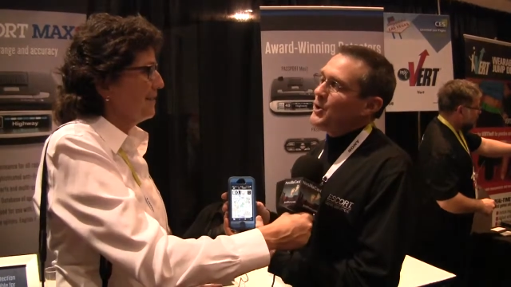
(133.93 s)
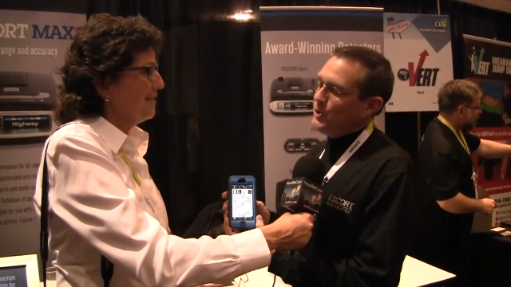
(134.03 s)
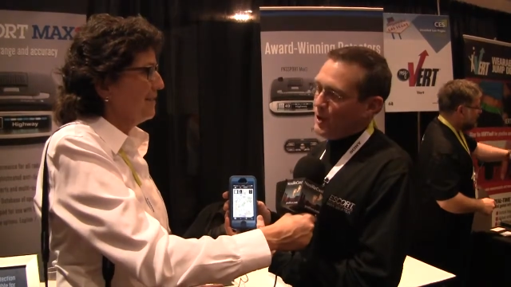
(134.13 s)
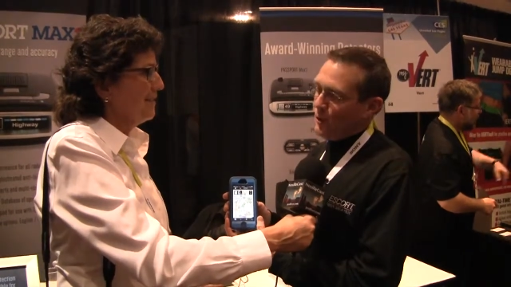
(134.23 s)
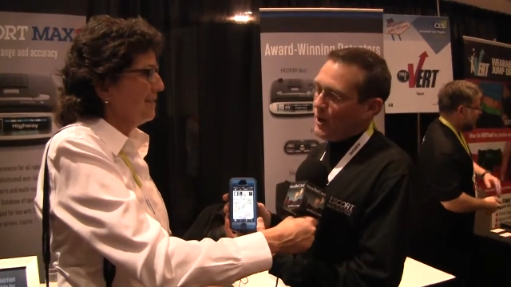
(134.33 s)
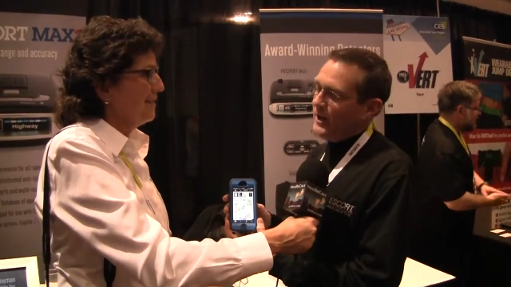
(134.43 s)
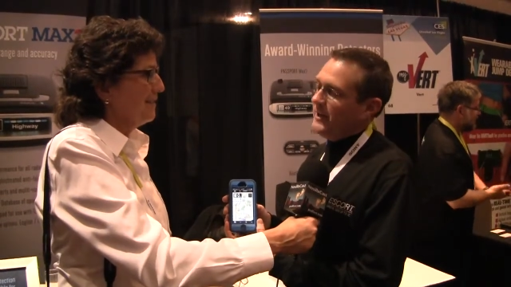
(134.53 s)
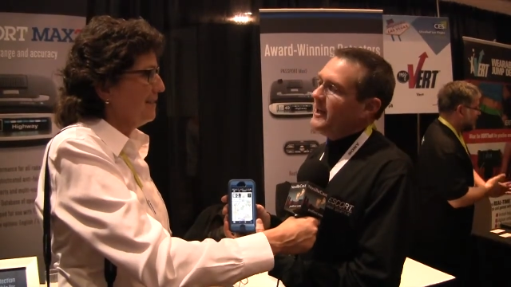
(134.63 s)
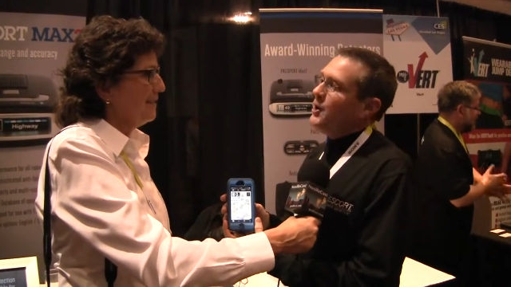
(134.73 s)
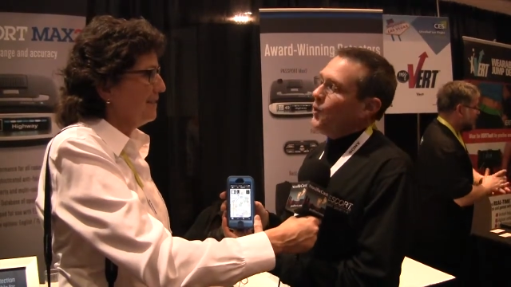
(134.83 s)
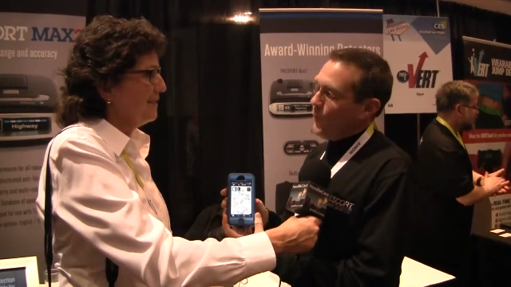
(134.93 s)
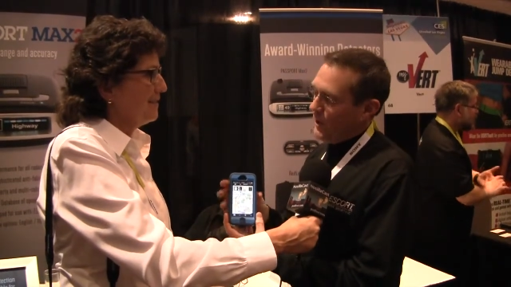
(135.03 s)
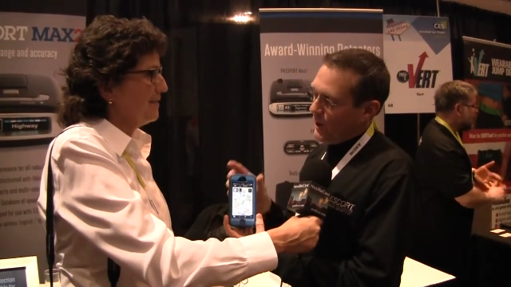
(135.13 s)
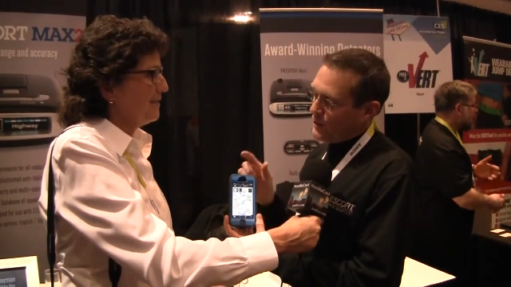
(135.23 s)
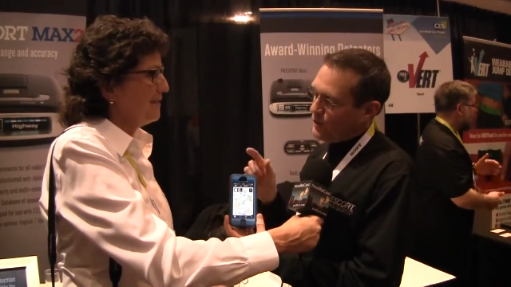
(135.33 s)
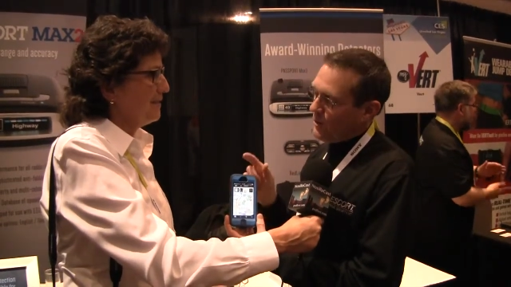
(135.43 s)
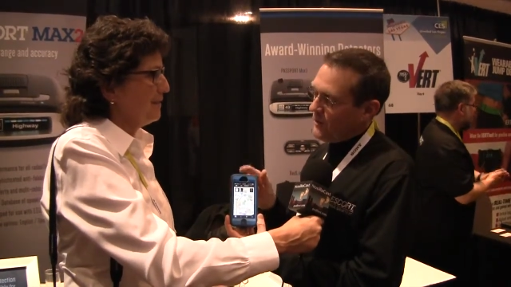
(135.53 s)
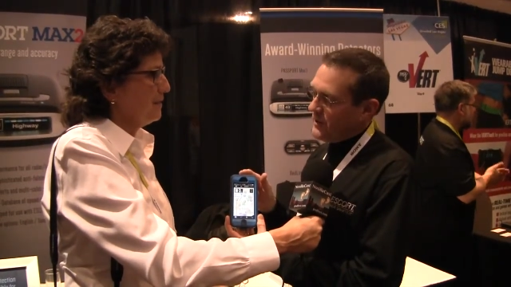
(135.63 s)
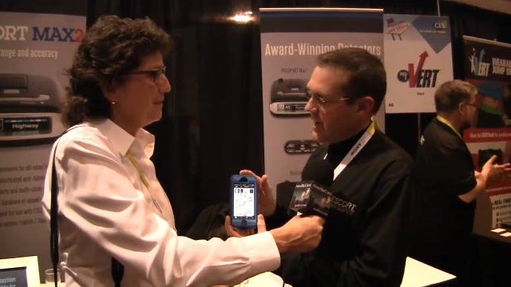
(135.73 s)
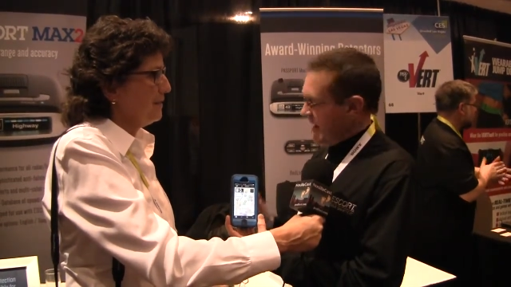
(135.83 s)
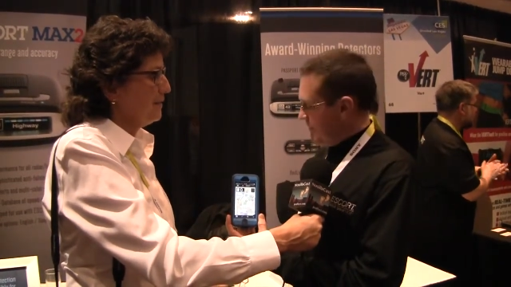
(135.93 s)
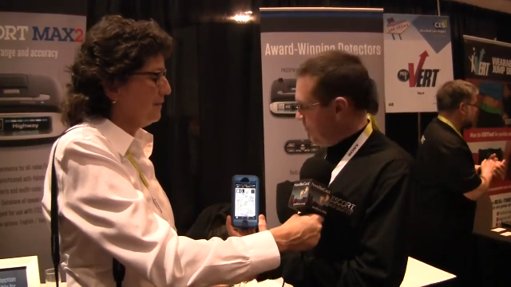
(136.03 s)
Speaker 1: You know what? We let you know in the app,